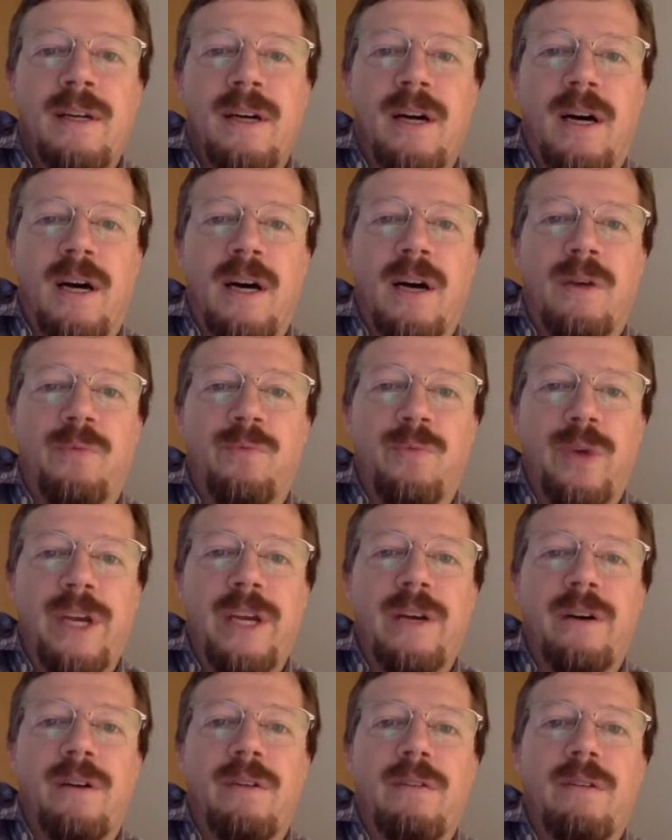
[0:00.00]

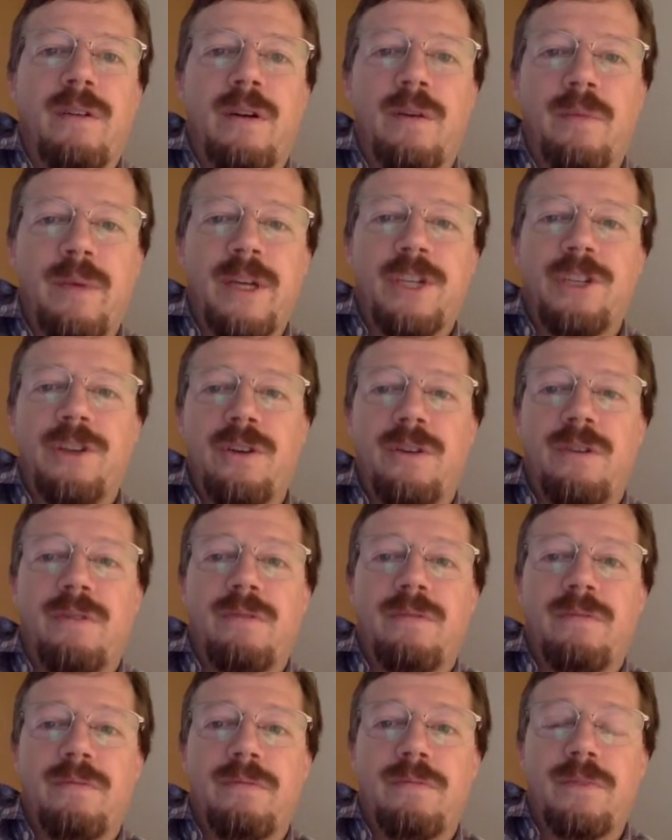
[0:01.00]
real,
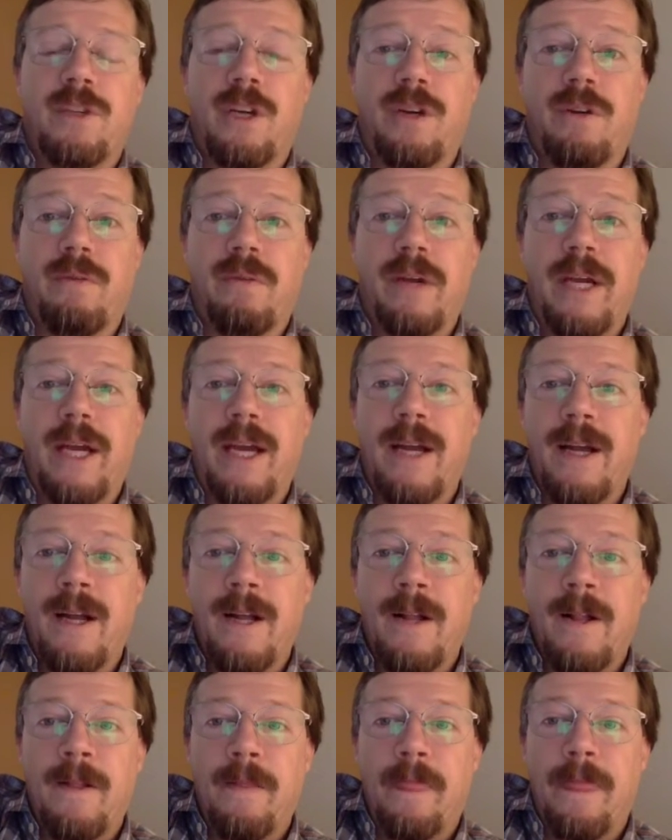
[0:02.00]
original degree.
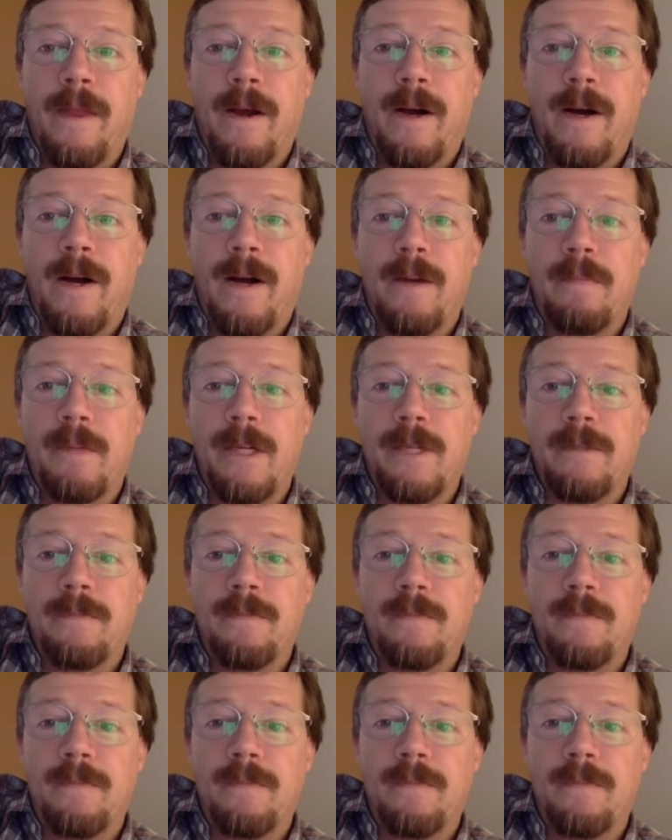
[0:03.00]
Um,